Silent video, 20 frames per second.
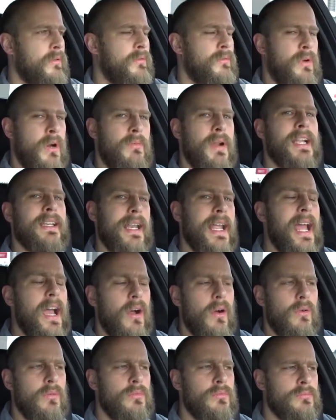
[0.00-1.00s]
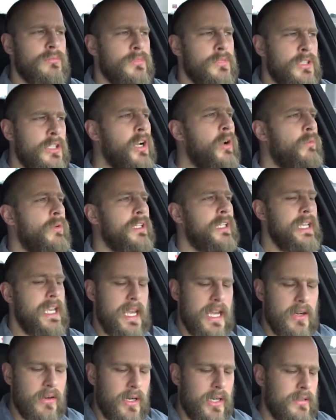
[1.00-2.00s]
But right now, you don't really
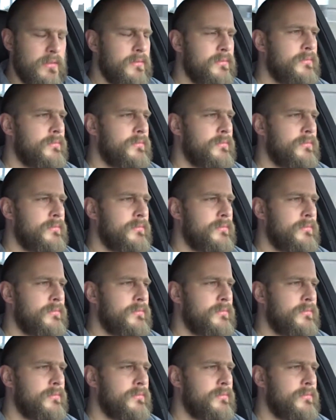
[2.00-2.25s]
hear it.